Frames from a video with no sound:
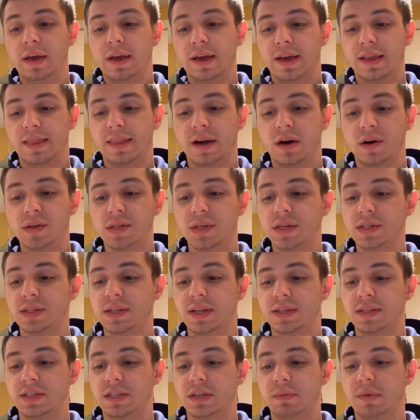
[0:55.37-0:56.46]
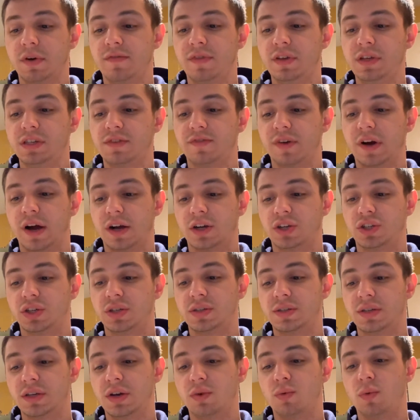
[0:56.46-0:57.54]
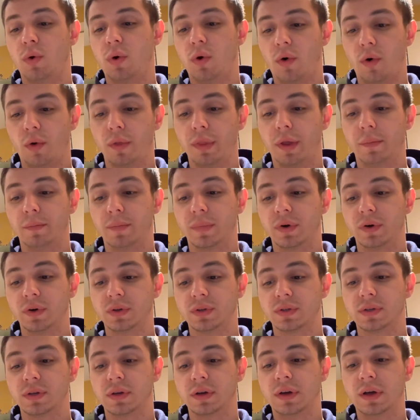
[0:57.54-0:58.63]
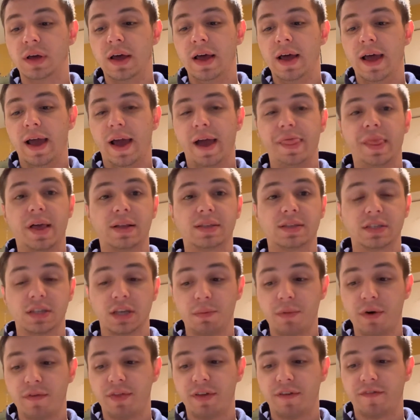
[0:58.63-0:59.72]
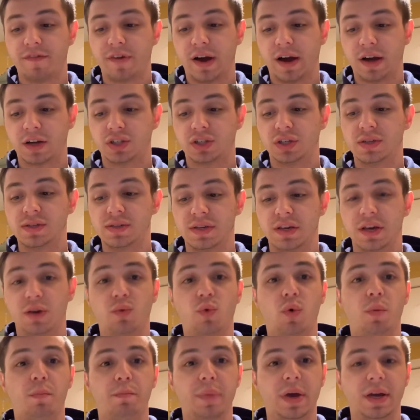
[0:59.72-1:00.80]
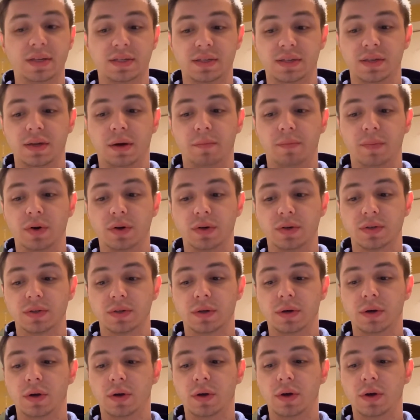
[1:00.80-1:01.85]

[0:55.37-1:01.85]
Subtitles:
It tells us that some of these fractions equal whole numbers, and that some of the fractions equal mixed numbers.